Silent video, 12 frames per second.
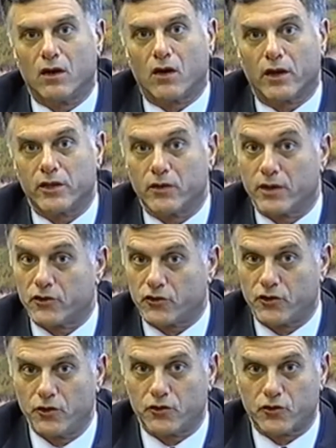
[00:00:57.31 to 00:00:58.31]
argue
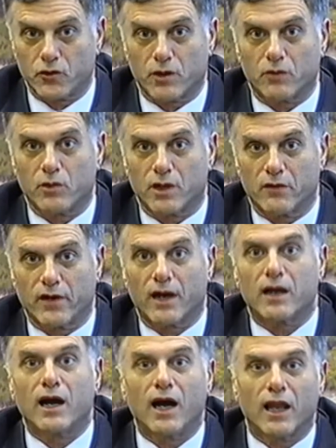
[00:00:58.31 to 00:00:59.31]
against Stu Stewart, one of
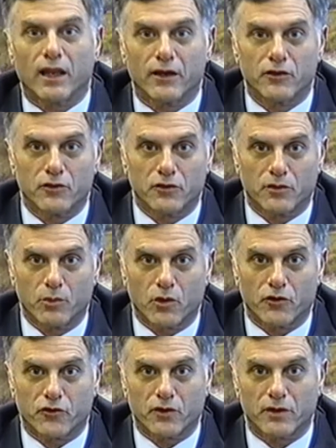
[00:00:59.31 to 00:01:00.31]
our colleagues who's a
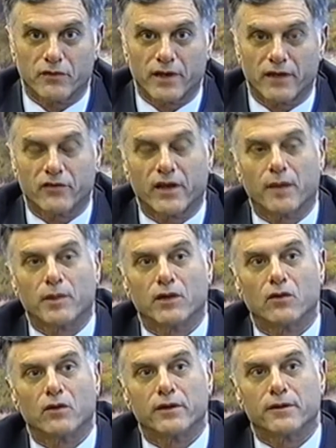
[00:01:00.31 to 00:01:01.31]
board-certified
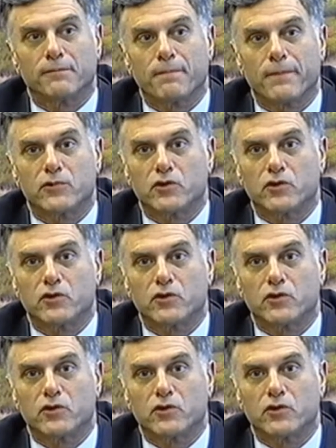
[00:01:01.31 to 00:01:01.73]
family lawyer.